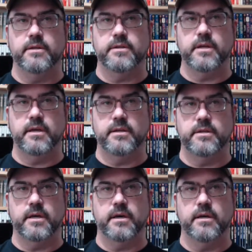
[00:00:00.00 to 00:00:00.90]
is
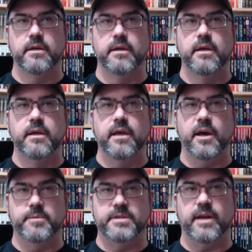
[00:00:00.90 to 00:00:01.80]

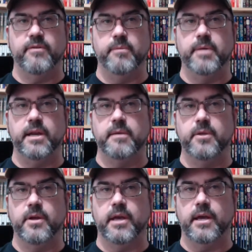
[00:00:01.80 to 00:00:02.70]
helps everybody
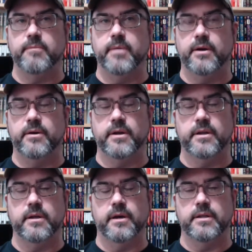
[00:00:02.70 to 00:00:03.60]
communicate better
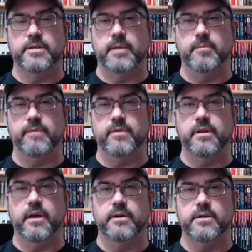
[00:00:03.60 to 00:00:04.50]
on the same level and
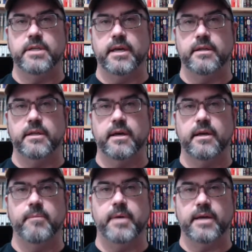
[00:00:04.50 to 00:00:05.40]
understand the
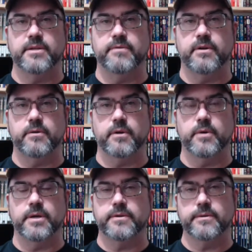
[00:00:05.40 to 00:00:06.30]
impacts of their
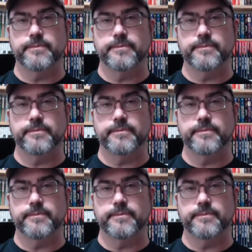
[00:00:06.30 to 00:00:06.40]
requests.